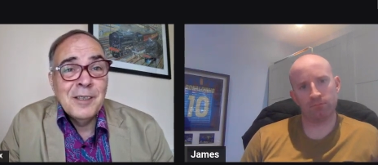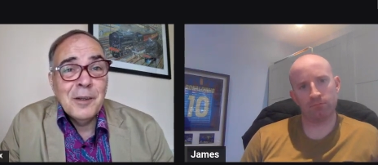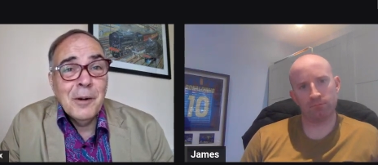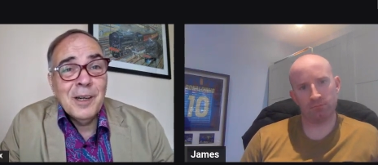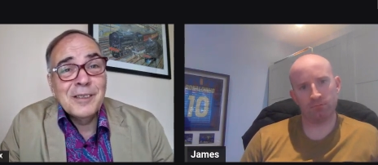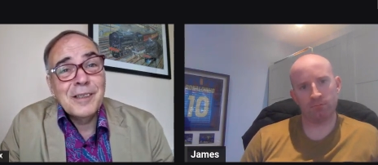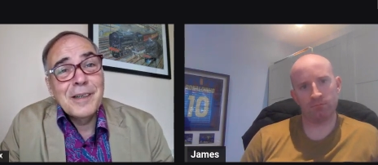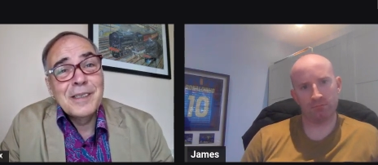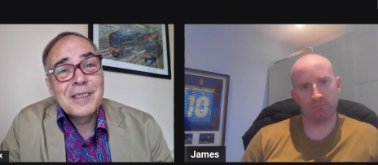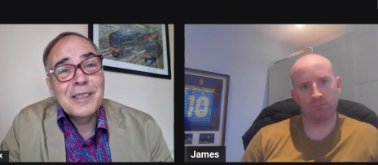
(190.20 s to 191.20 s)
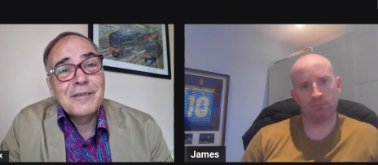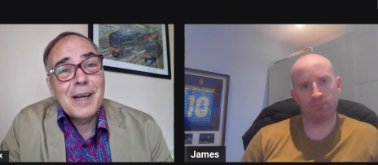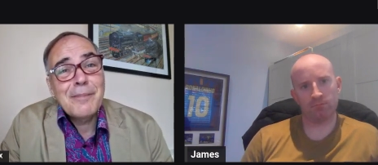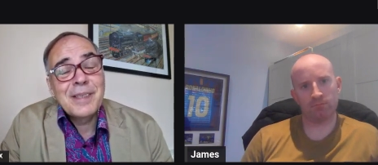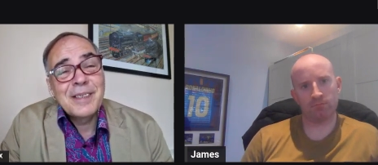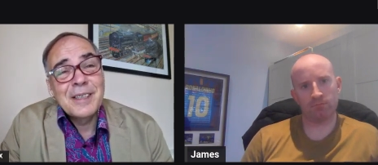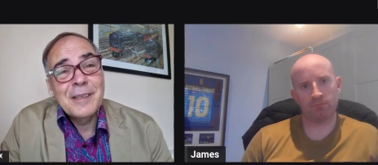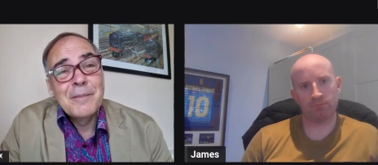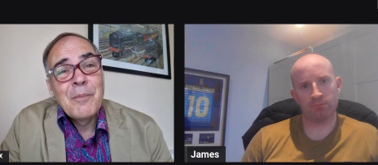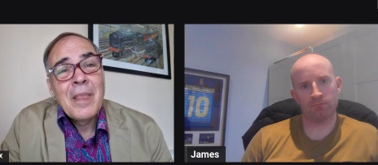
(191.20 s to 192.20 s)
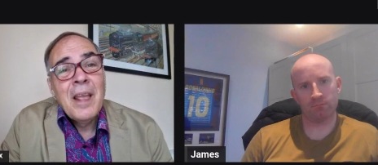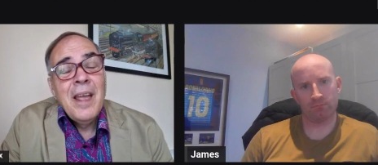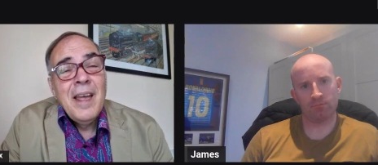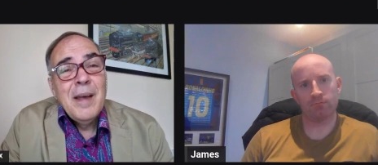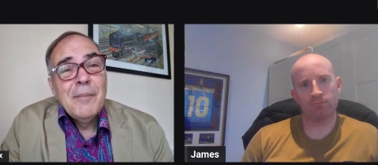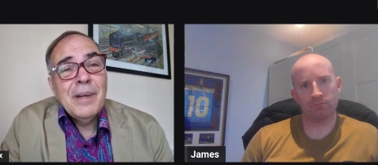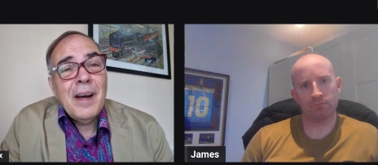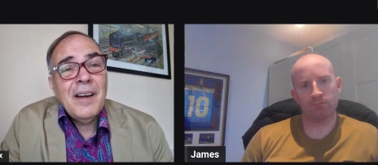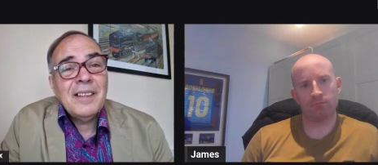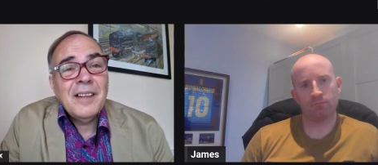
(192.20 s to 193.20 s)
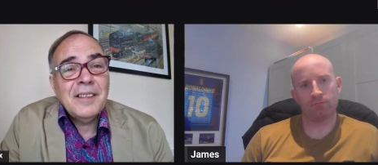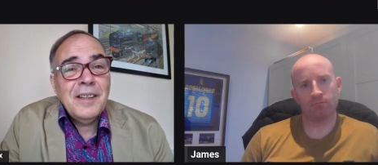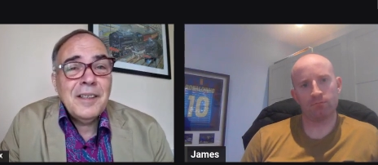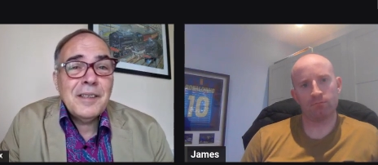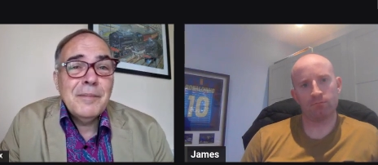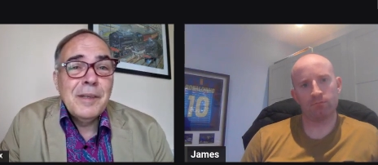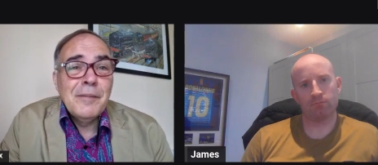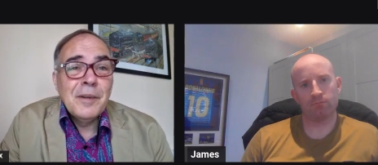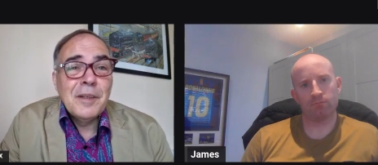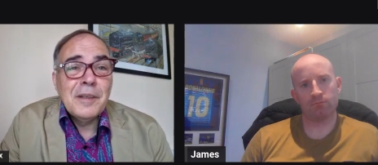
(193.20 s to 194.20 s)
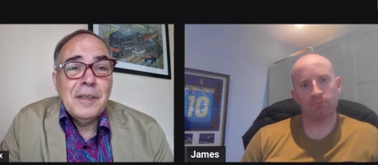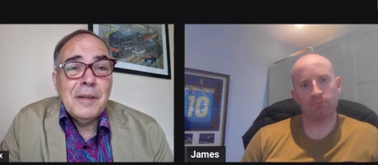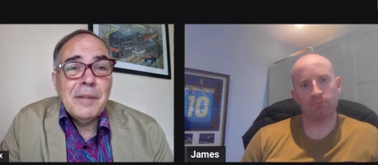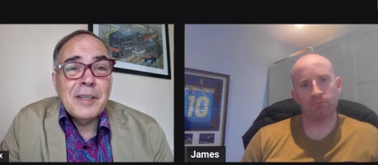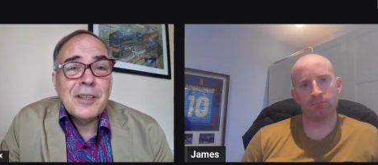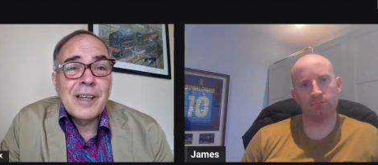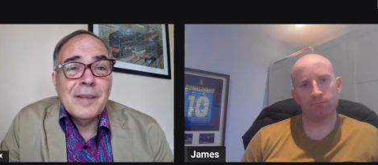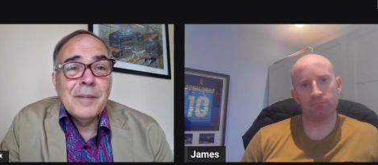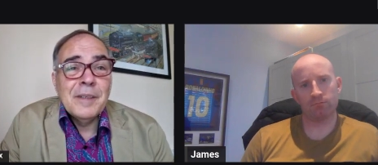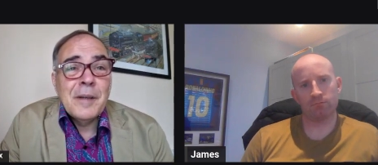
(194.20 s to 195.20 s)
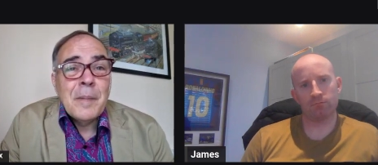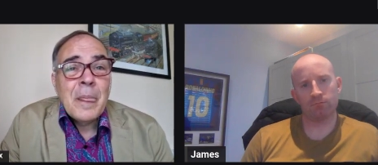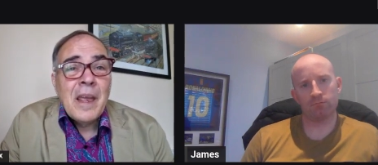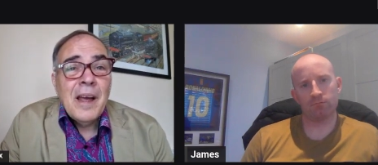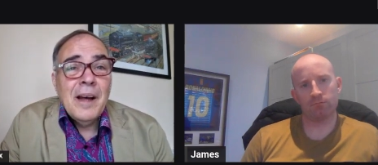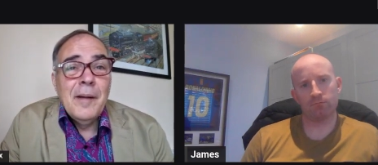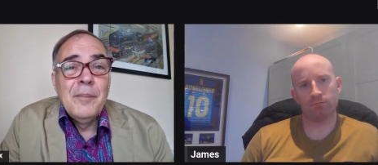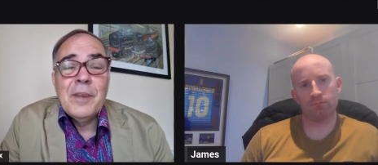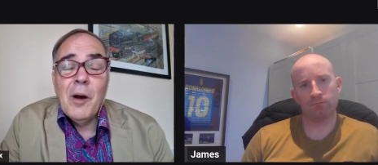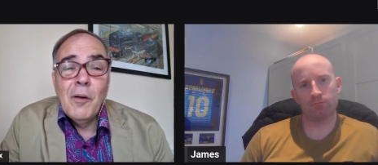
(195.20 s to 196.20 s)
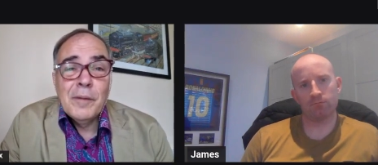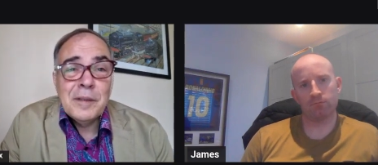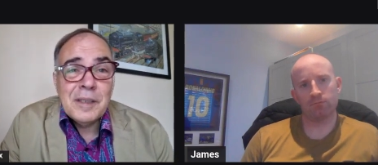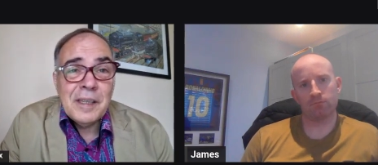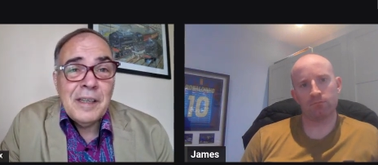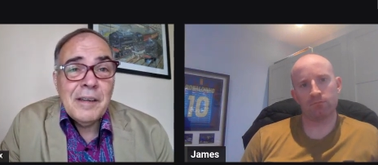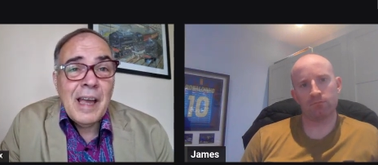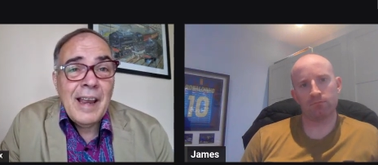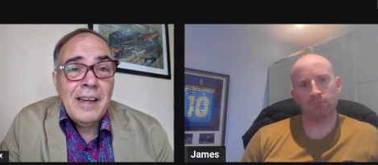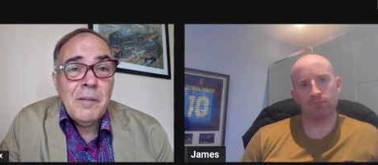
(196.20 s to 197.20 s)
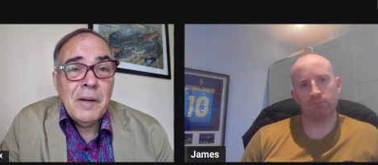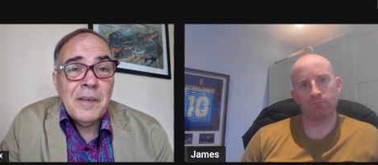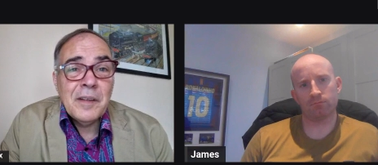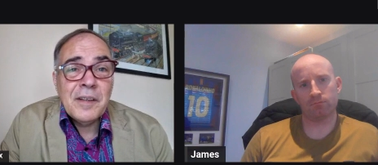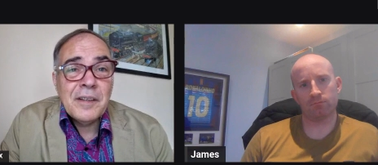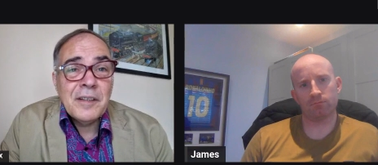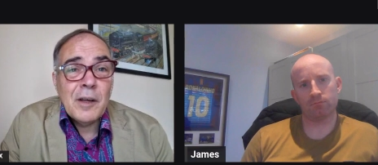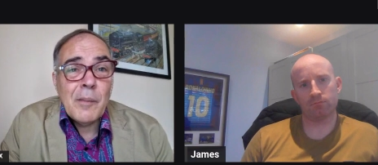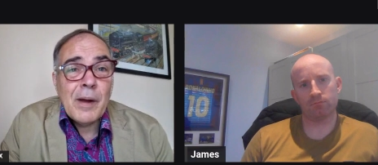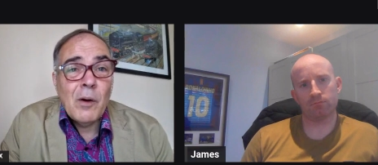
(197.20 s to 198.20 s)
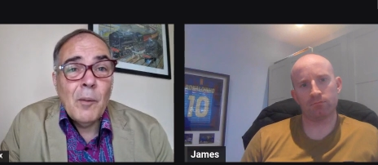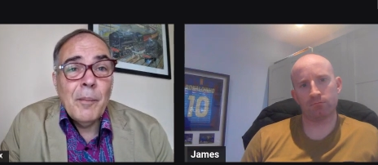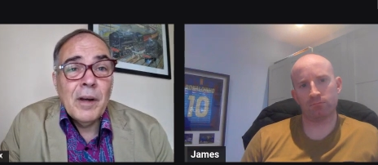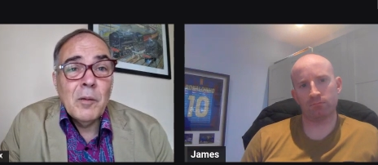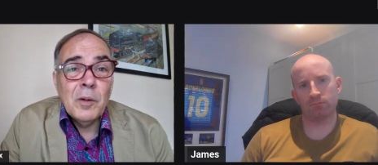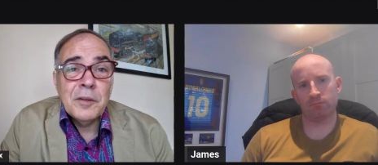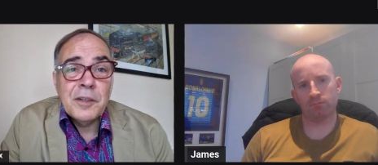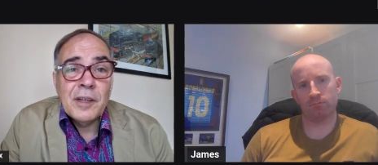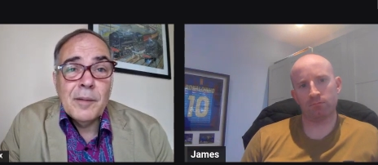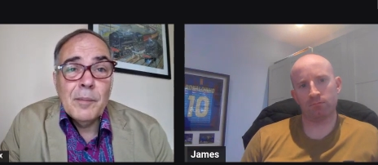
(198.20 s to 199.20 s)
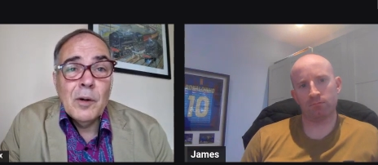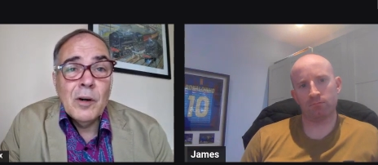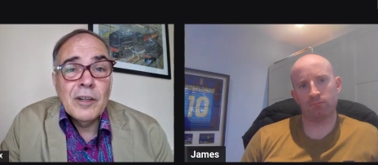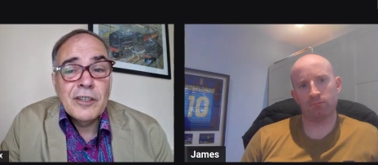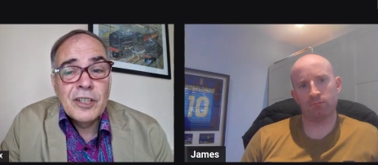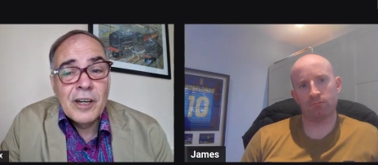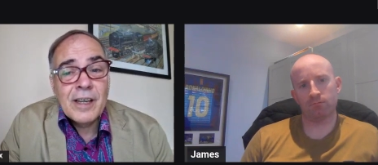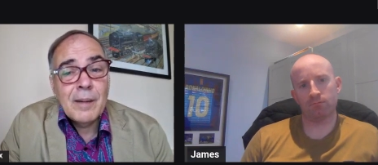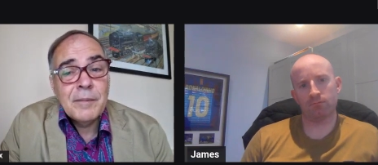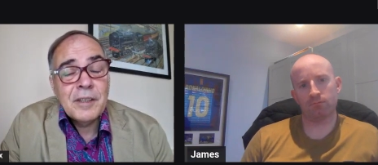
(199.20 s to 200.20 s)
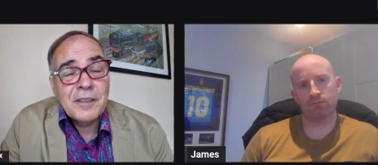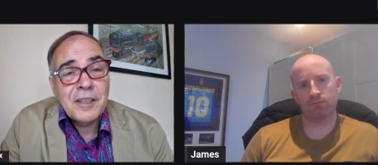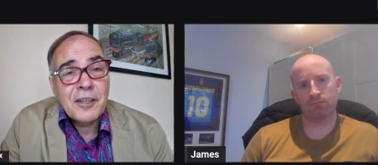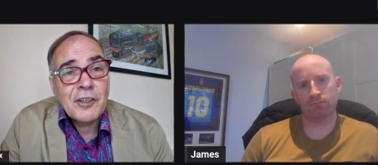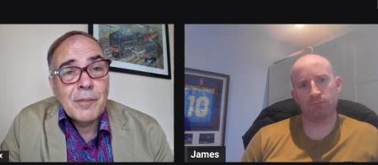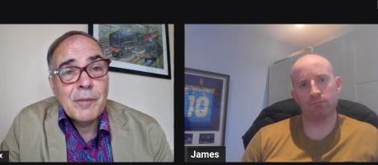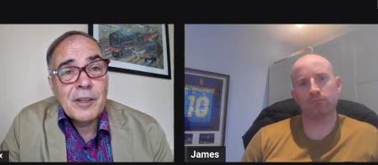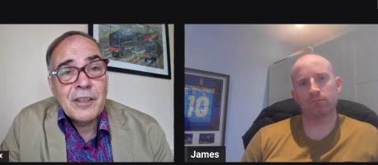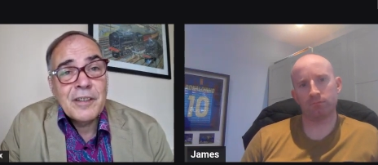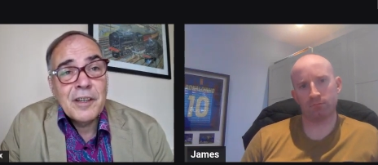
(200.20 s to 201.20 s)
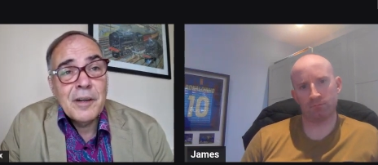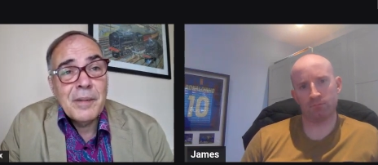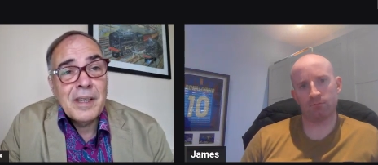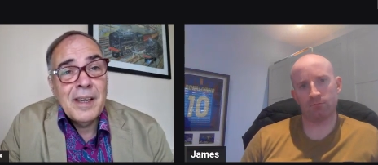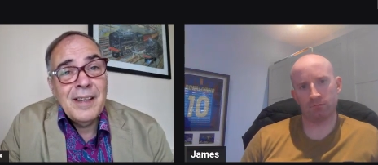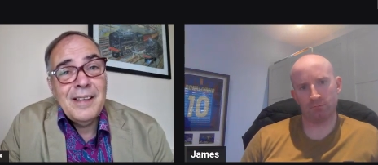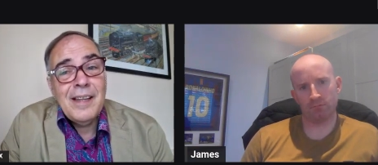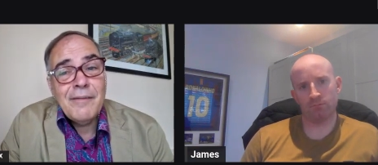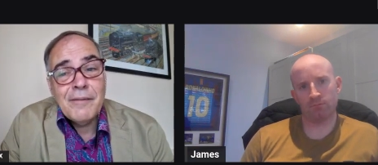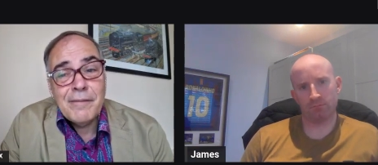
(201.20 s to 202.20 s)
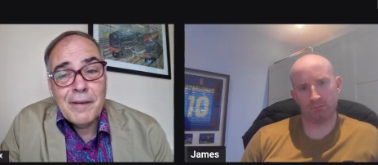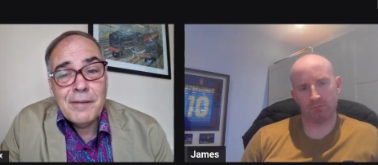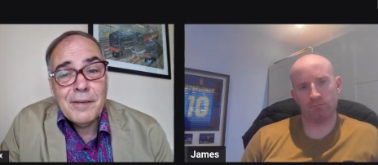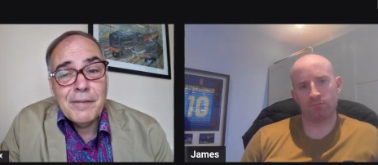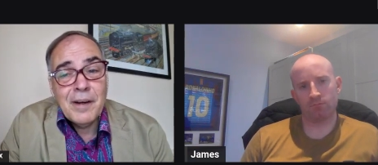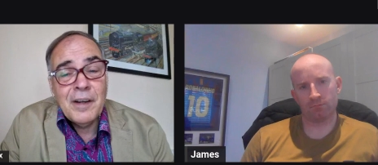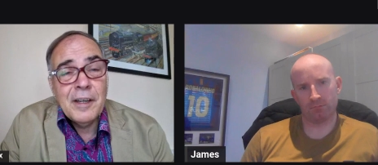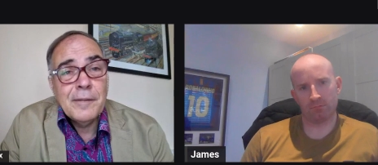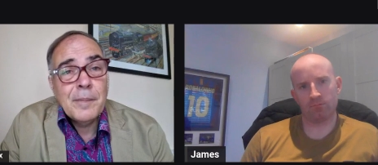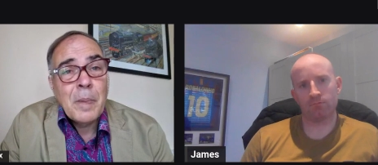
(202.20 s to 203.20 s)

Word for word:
Speaker 1: you are growing so rapidly but I'd, I'd, like to move on a little bit james um, obviously, anyone that doesn't know about OnBuy or wants to know more should come to your session, which is going to be at 11.55